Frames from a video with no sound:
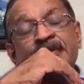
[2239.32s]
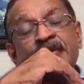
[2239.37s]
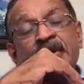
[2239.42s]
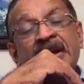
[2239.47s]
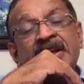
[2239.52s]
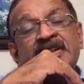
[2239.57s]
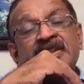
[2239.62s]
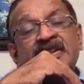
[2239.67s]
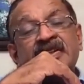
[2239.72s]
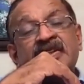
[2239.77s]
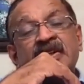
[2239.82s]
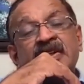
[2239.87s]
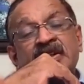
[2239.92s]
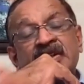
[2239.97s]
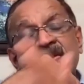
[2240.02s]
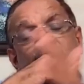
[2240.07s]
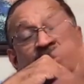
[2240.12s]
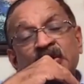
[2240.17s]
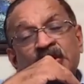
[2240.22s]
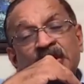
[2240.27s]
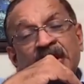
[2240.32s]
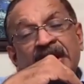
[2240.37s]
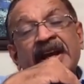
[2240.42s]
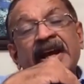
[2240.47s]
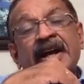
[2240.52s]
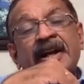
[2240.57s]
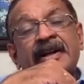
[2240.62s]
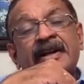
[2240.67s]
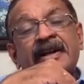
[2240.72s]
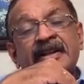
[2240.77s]
images are looking
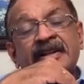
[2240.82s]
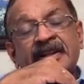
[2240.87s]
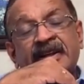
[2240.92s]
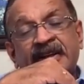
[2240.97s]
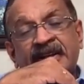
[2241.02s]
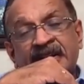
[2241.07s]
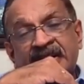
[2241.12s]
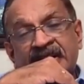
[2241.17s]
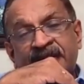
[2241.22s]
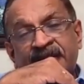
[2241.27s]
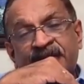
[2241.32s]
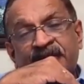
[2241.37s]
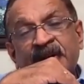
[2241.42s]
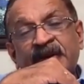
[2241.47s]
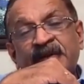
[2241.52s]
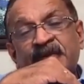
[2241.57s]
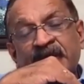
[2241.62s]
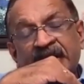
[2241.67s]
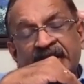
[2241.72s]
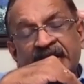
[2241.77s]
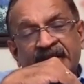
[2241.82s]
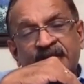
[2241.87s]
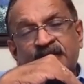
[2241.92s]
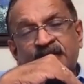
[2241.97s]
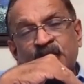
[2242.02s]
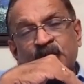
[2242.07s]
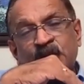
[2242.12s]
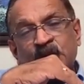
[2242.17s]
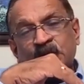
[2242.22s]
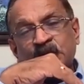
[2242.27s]
at the different fundus
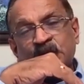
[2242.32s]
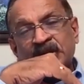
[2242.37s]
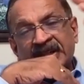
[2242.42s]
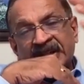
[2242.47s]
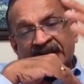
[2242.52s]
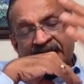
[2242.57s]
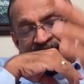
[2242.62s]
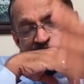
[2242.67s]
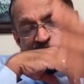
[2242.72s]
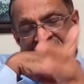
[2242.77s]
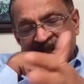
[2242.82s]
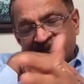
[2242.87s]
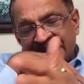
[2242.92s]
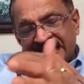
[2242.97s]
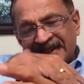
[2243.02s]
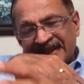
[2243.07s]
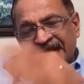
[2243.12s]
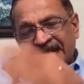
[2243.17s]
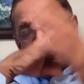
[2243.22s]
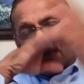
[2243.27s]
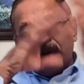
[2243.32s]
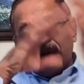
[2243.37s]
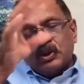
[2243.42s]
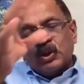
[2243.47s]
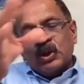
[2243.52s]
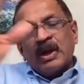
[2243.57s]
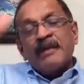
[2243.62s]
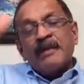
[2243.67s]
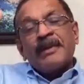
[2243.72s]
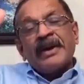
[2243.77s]
photos and they're
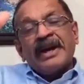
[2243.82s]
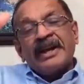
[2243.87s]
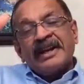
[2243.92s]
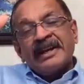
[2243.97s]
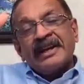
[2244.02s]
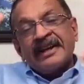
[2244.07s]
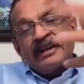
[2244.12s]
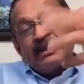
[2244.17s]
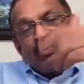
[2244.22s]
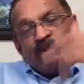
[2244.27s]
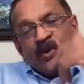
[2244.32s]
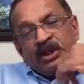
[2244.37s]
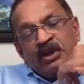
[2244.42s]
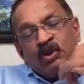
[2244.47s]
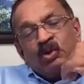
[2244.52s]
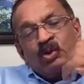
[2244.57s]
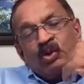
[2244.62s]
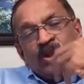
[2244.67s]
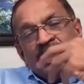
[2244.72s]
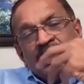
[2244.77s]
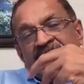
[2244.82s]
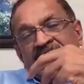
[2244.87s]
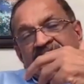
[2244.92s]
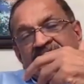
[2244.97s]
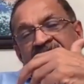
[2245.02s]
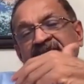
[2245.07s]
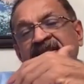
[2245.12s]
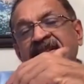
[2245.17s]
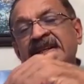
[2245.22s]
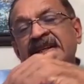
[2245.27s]
also comparing it with the
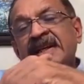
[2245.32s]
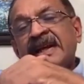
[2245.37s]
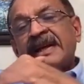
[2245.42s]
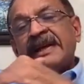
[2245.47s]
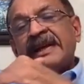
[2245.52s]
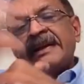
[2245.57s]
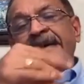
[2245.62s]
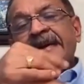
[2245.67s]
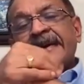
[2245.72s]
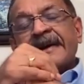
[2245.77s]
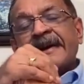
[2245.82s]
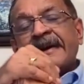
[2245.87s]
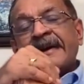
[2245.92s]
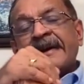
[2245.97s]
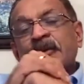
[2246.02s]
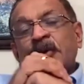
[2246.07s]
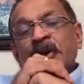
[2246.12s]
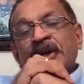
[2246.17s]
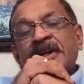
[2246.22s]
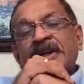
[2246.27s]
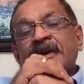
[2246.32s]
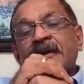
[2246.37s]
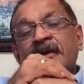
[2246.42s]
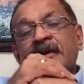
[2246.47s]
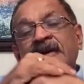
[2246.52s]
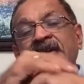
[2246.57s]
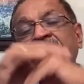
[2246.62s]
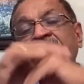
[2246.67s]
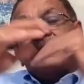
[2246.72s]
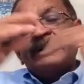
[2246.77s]
OCTs and working
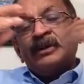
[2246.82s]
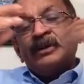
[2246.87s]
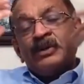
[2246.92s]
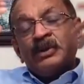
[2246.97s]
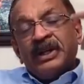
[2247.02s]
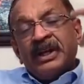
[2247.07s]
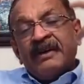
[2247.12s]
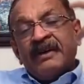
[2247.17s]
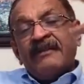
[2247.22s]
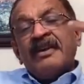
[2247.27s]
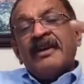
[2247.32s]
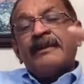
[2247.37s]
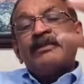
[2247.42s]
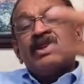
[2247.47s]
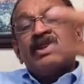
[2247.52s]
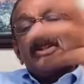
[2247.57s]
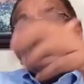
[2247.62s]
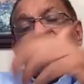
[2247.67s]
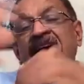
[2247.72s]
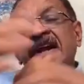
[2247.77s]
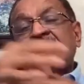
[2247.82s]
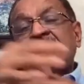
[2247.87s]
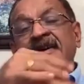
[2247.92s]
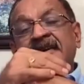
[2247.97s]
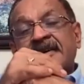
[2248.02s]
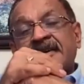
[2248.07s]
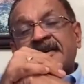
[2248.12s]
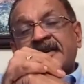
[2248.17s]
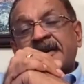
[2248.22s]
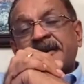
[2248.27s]
on to develop this
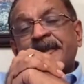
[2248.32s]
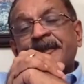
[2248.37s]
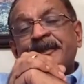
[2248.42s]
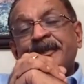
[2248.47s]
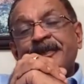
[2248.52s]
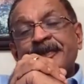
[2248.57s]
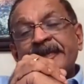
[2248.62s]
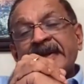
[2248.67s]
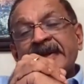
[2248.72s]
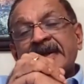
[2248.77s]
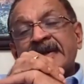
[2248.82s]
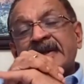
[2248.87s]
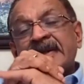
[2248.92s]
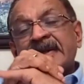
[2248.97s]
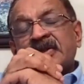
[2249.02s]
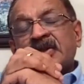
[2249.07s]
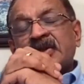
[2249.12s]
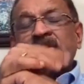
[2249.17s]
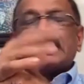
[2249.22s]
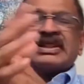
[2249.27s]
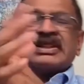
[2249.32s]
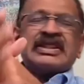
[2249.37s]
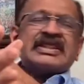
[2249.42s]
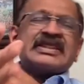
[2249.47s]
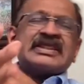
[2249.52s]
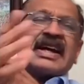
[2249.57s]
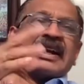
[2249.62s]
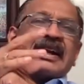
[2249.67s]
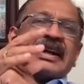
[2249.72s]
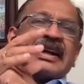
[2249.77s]
algorithm. So this
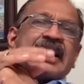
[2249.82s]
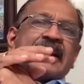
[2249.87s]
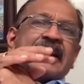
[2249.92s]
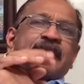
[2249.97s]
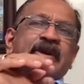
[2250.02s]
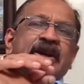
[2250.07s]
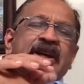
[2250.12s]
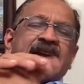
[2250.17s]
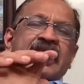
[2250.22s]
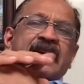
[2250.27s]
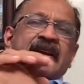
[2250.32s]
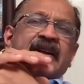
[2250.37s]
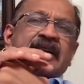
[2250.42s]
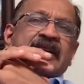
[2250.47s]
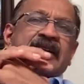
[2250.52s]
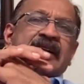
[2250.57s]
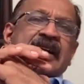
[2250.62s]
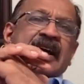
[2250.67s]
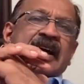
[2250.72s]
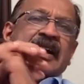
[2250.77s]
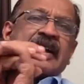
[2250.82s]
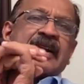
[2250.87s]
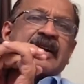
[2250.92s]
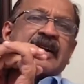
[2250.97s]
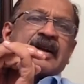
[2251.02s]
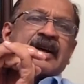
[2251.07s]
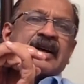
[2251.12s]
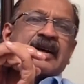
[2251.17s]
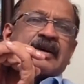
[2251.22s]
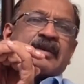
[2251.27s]
is currently being done
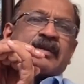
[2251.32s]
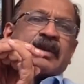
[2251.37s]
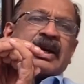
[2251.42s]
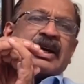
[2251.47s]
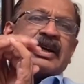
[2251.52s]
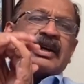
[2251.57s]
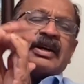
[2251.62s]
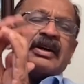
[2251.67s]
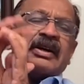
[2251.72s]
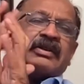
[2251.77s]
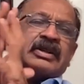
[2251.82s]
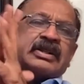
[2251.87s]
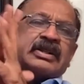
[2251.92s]
by